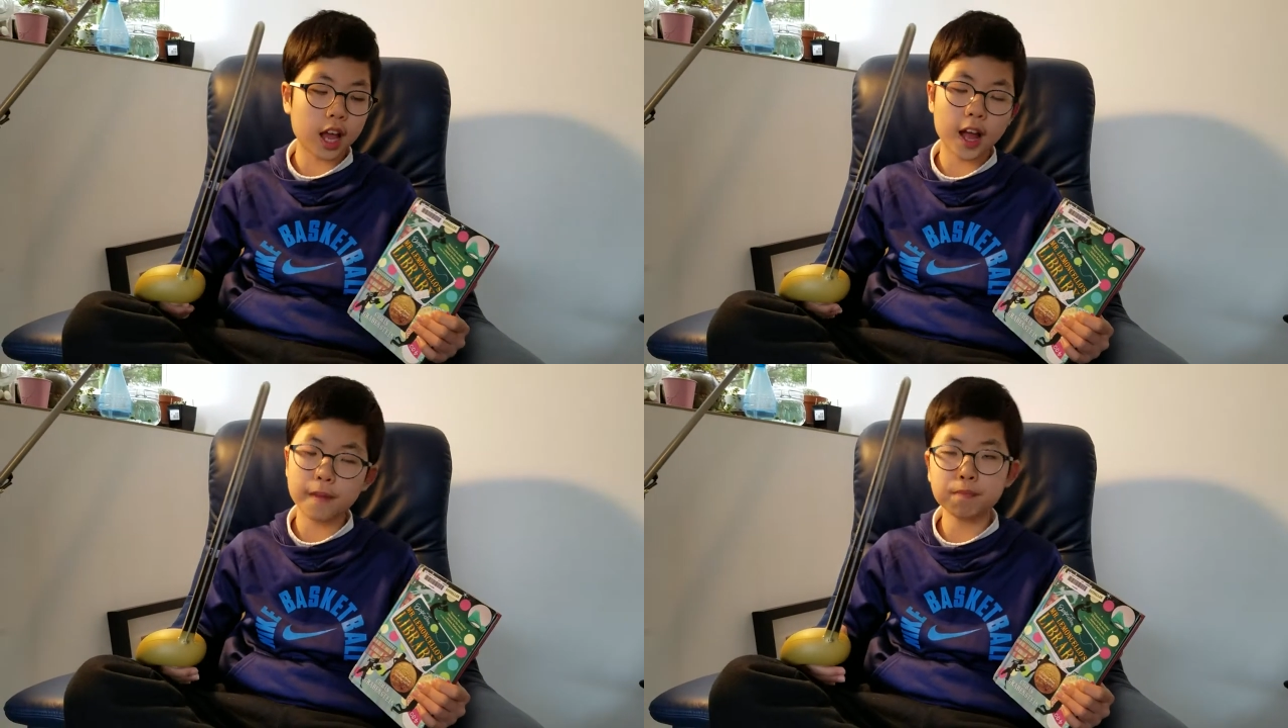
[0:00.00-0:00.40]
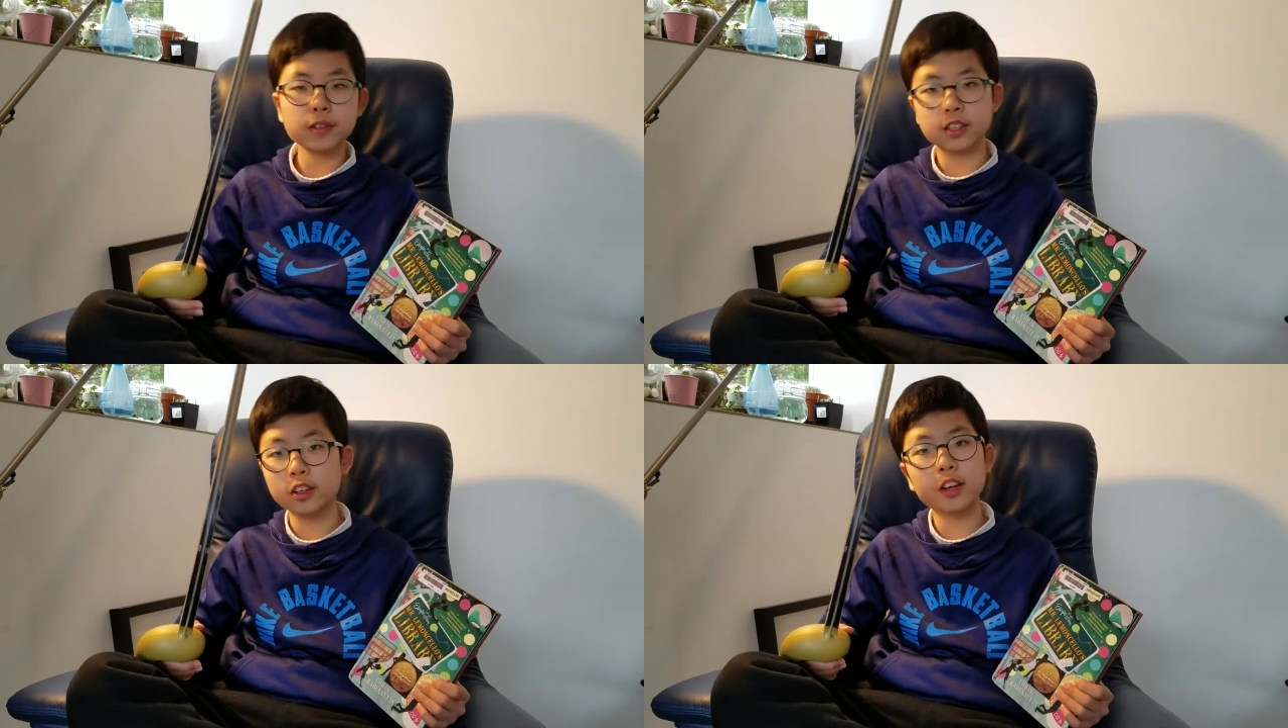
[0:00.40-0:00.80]

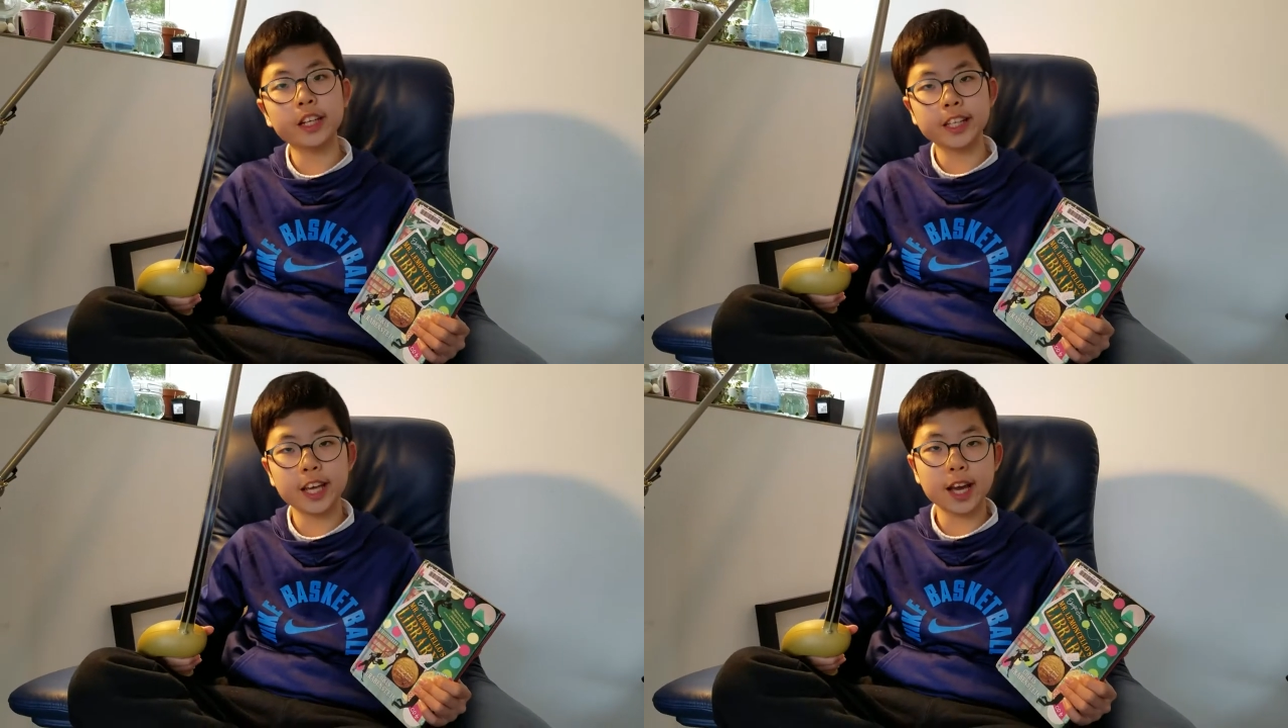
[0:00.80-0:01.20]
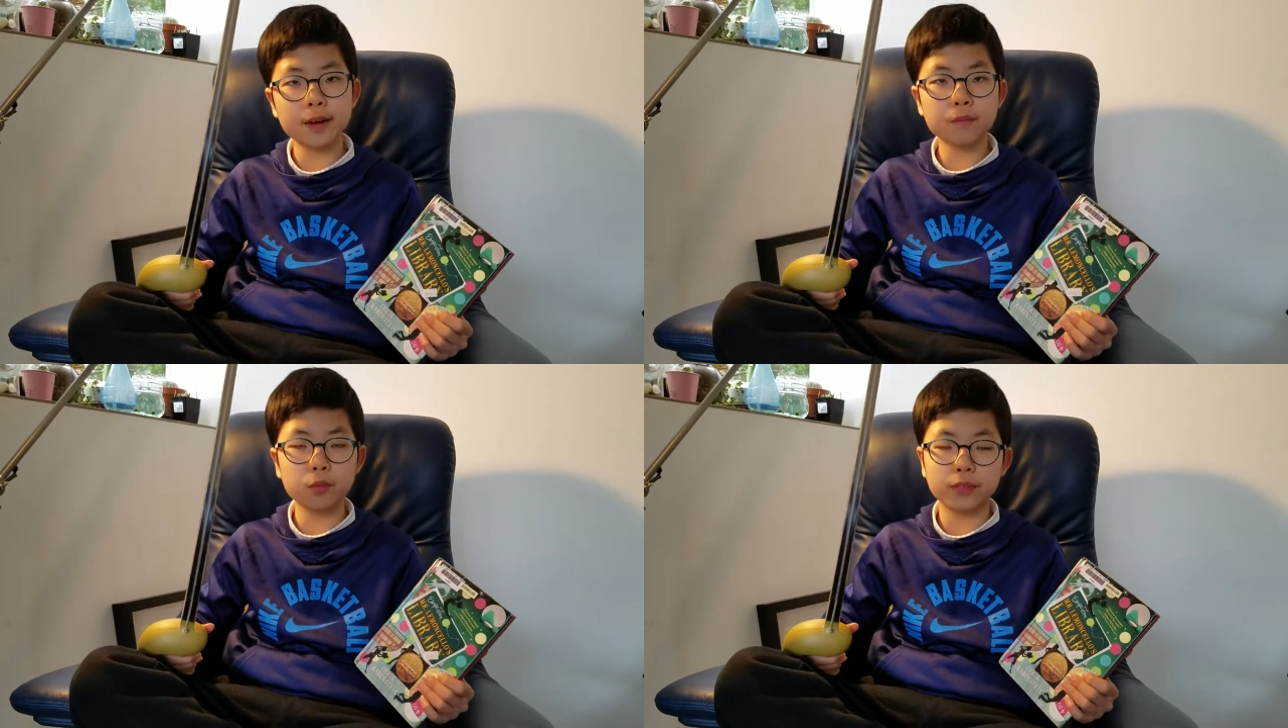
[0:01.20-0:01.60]
and here I
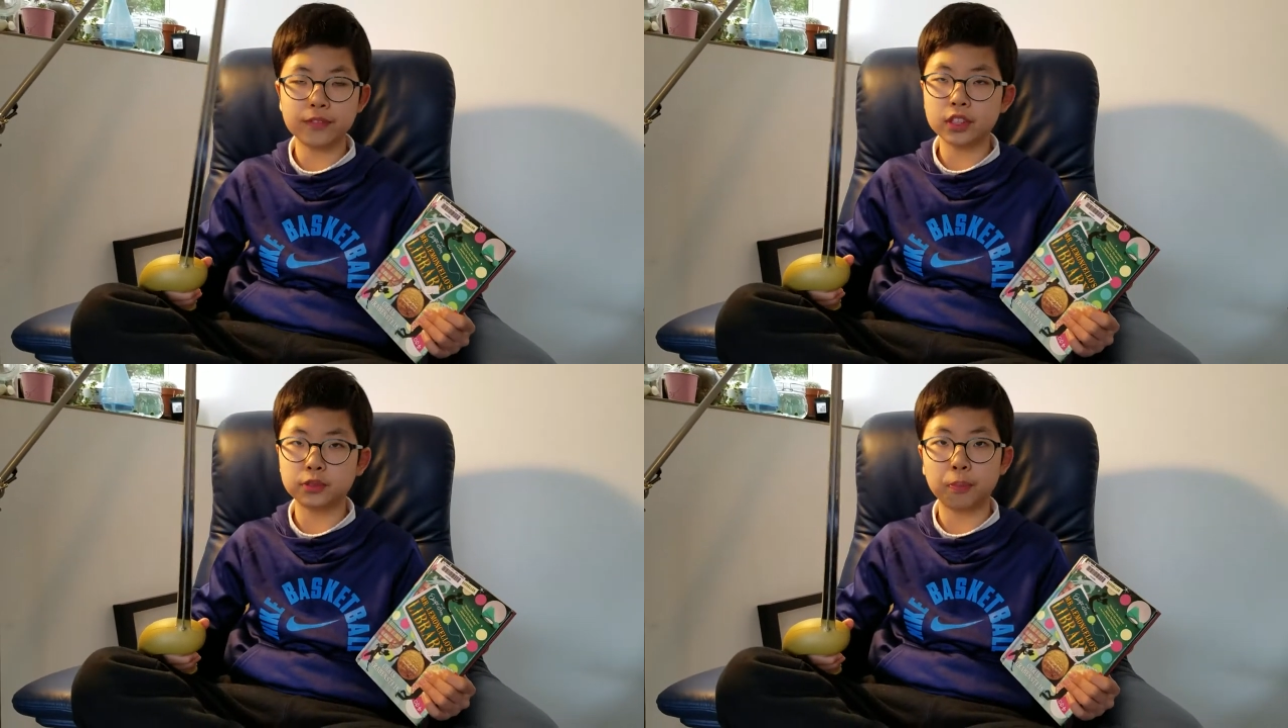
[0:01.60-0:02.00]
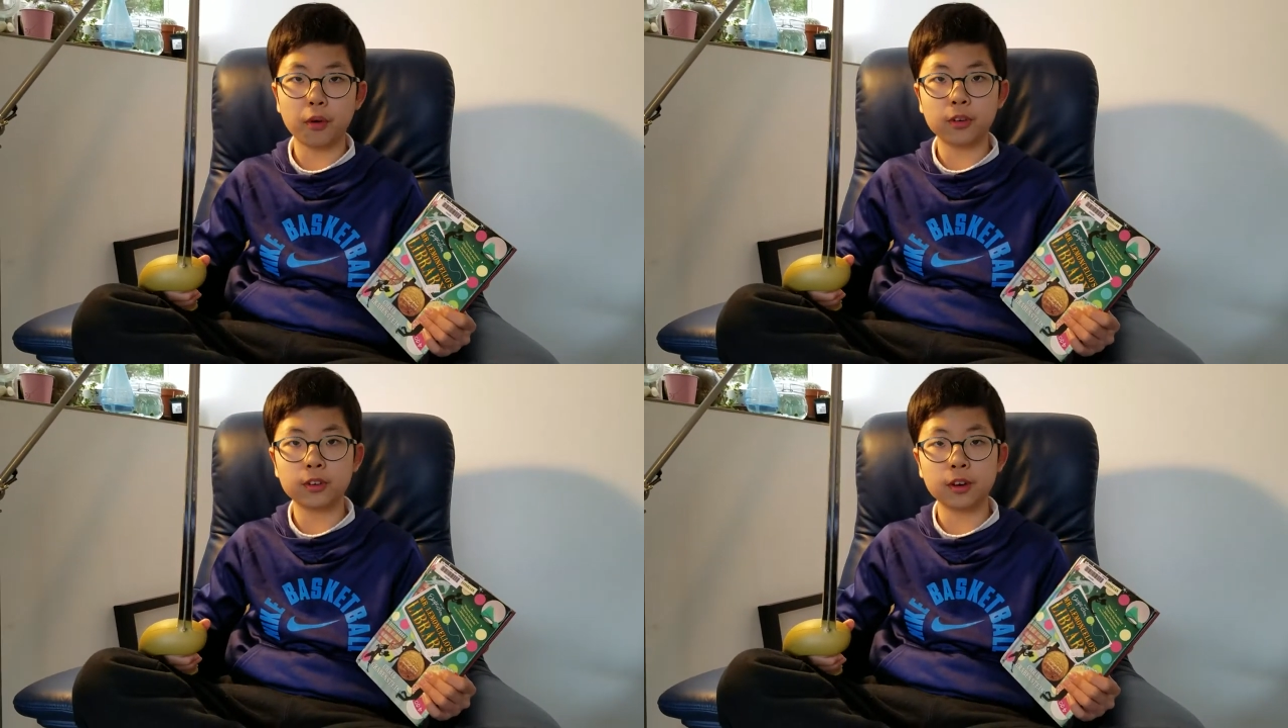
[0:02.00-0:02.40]
am with this
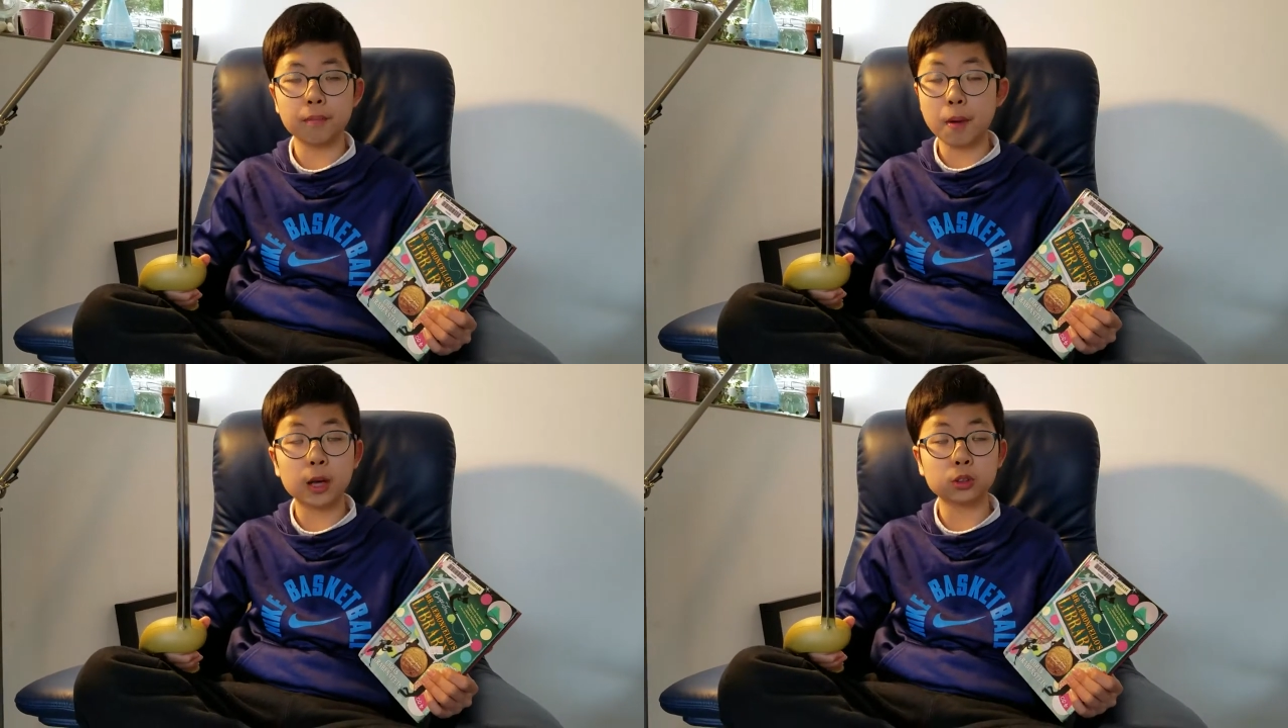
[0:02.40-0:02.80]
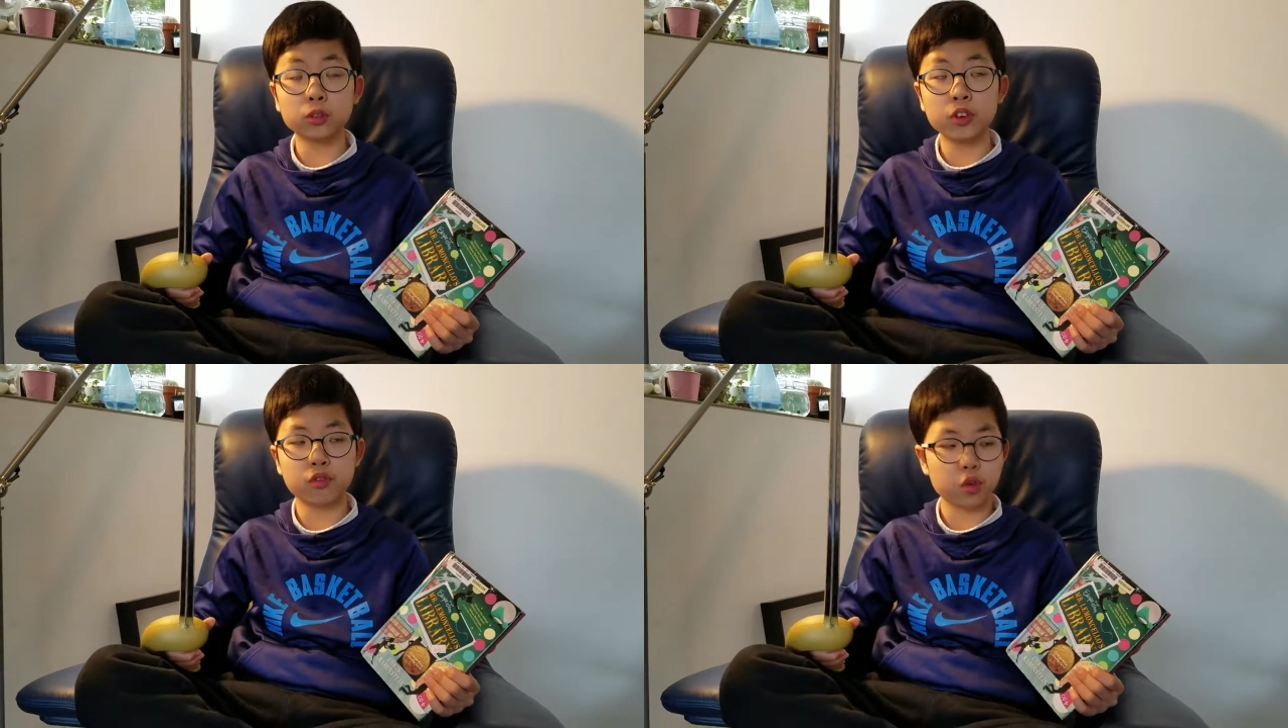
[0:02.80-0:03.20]
book, about to
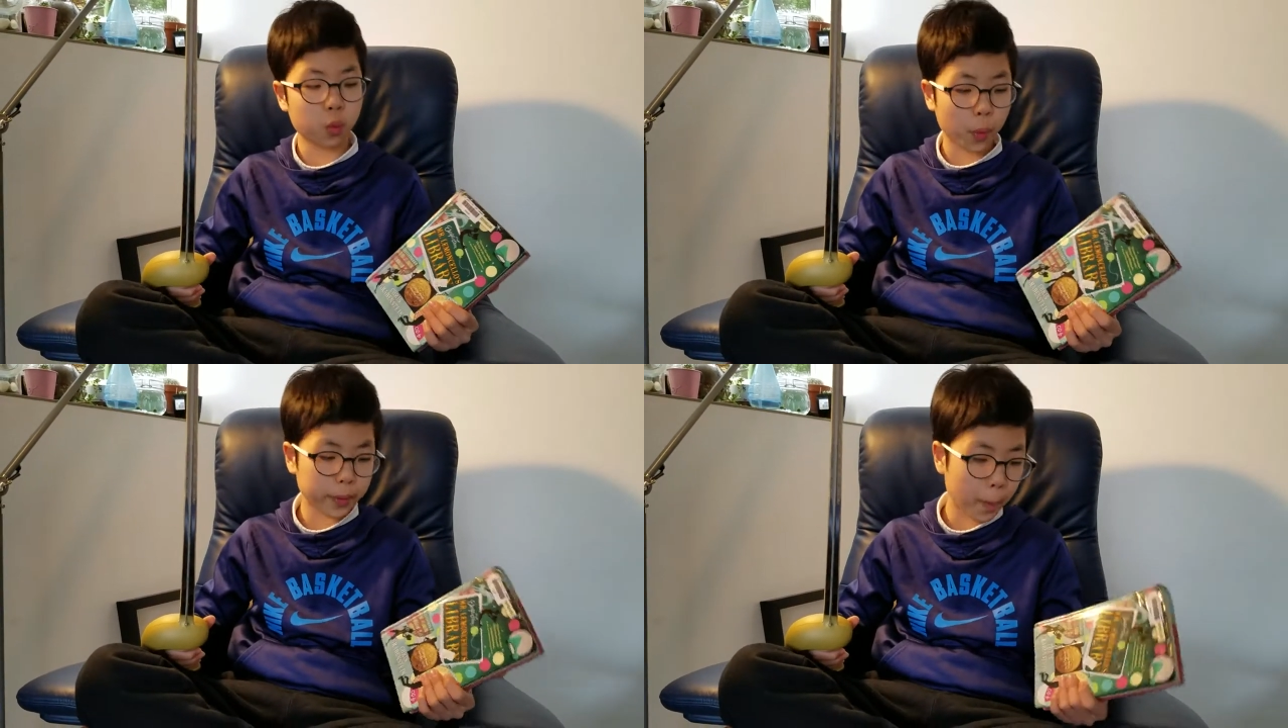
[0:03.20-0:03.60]
review it.